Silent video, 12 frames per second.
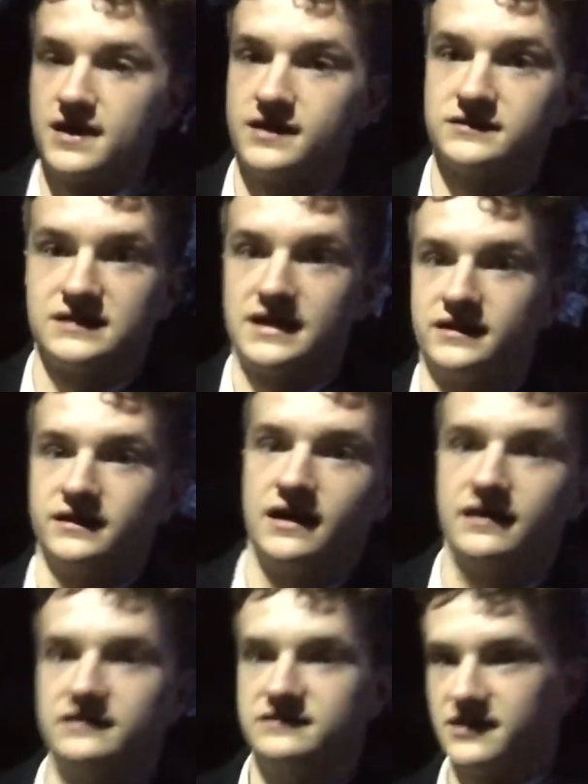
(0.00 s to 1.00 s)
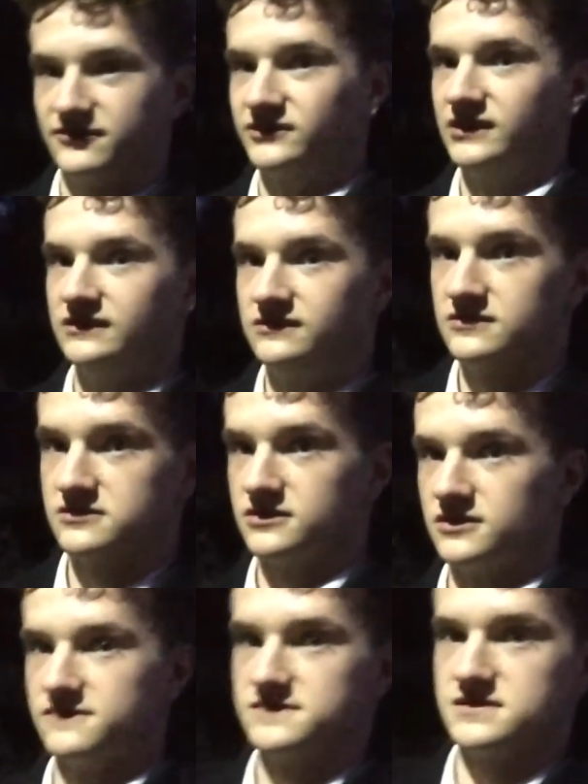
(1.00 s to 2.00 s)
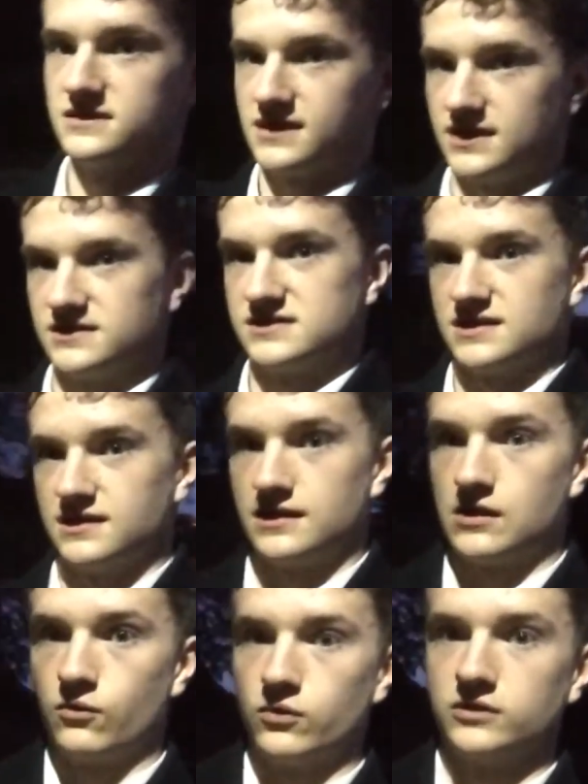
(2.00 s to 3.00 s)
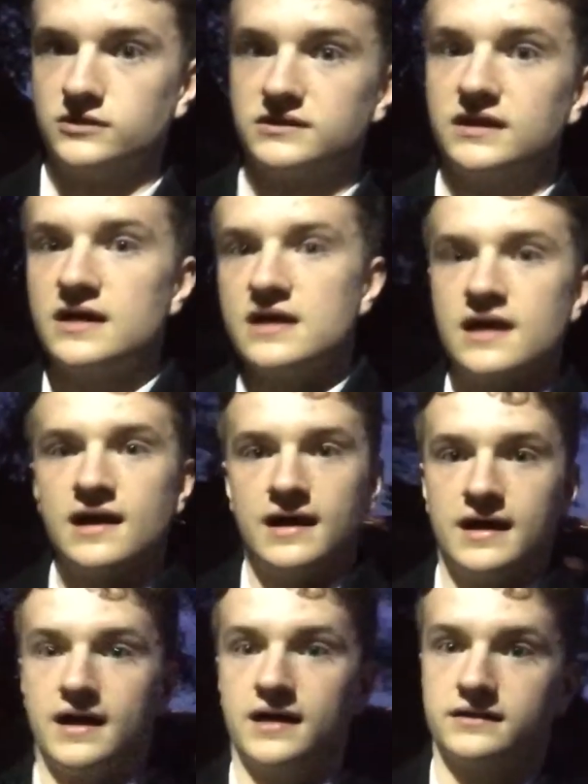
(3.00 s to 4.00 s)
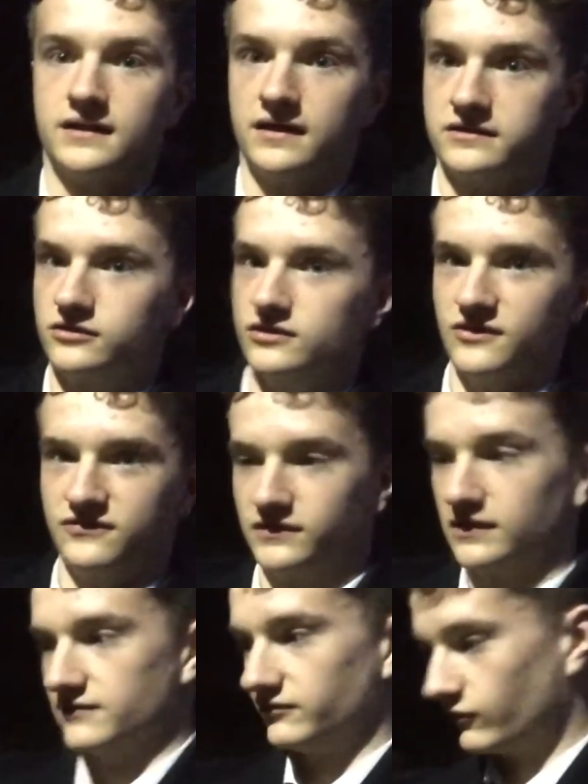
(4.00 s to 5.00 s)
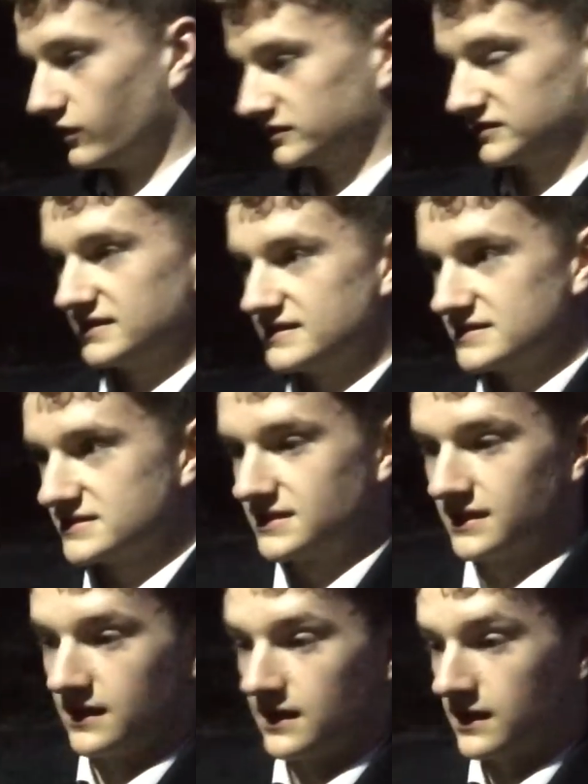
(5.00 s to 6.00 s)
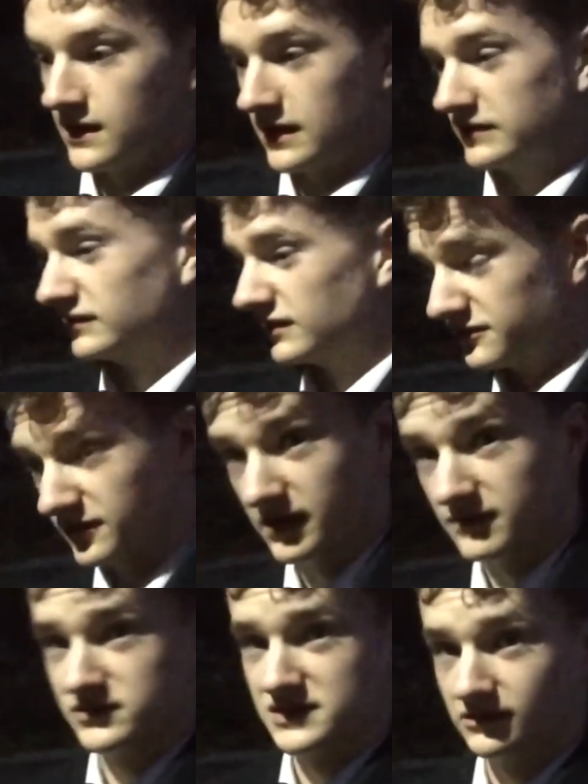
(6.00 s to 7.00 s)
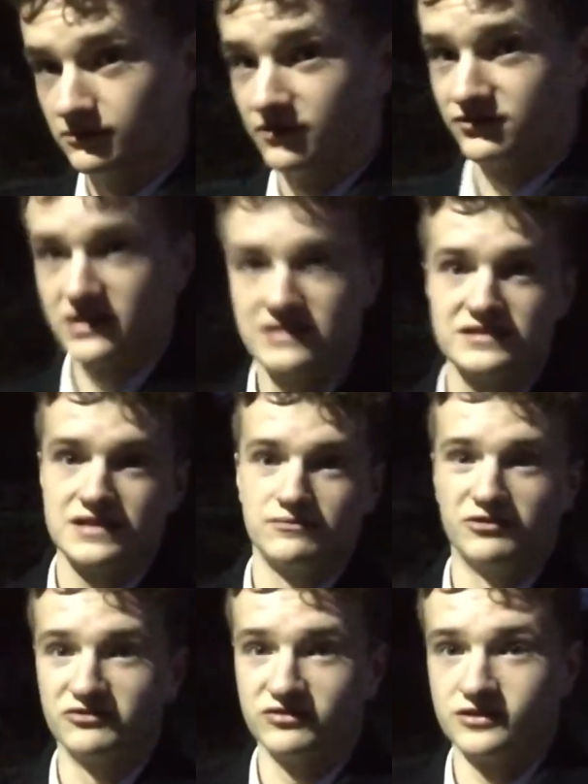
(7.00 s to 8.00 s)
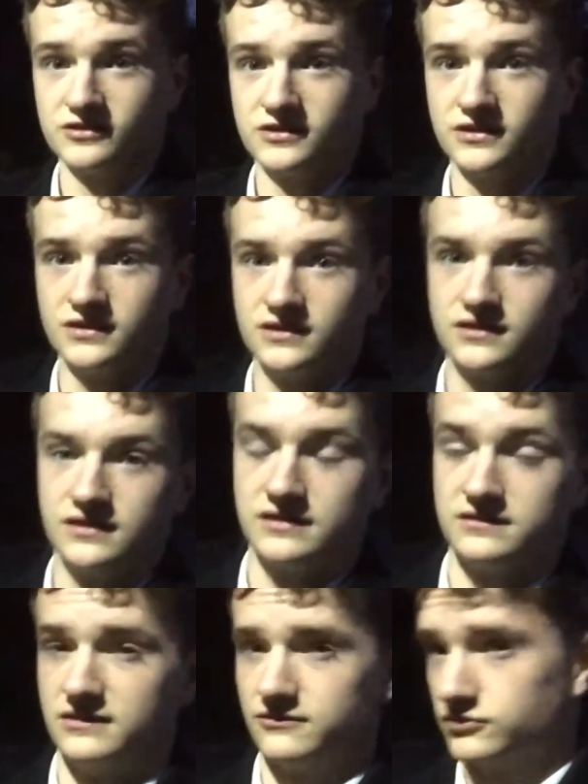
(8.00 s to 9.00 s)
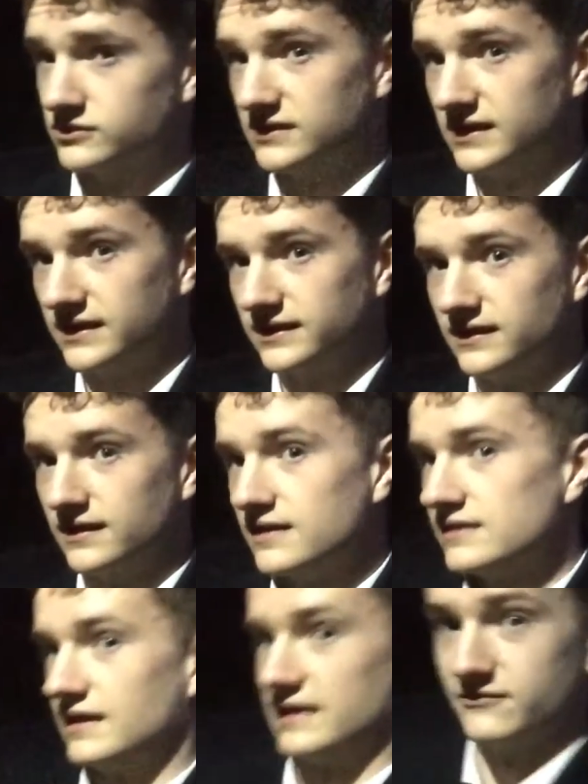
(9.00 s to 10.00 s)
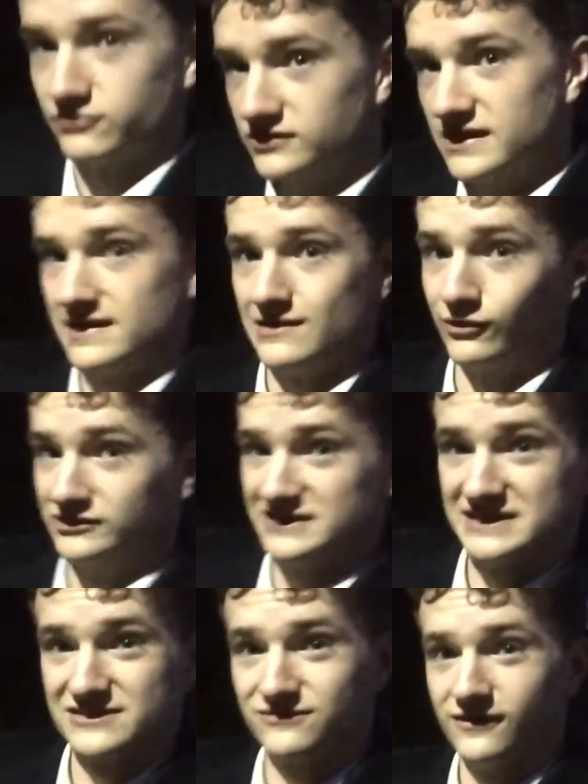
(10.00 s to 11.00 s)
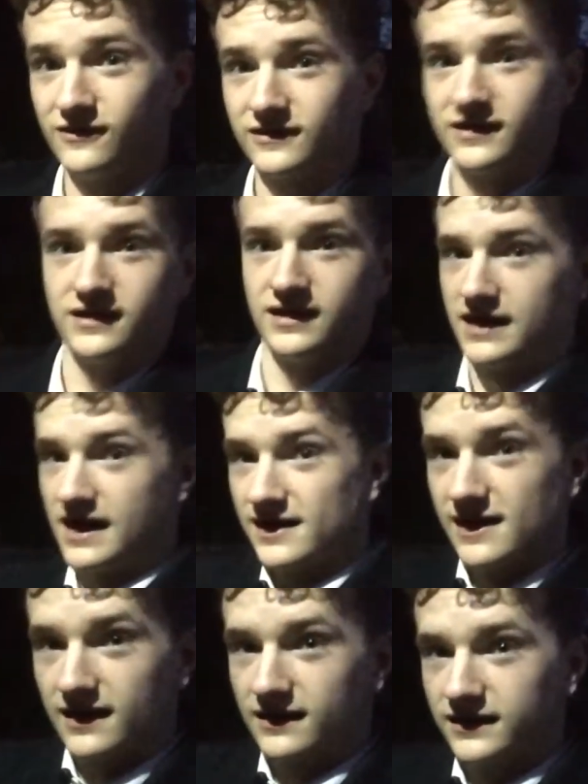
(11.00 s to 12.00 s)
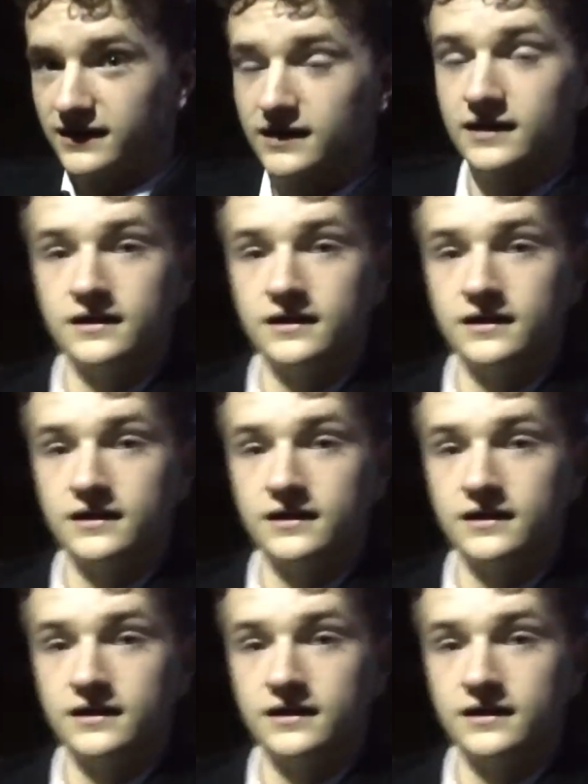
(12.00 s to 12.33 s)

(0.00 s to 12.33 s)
that, and Ali definitely deserves the Kindest Heart award. And I don't know if you'll ever watch this, I don't know if I'll ever tell my friends that I'm a vlogger, if one day. And if one day he watches this vlog, hi Ali,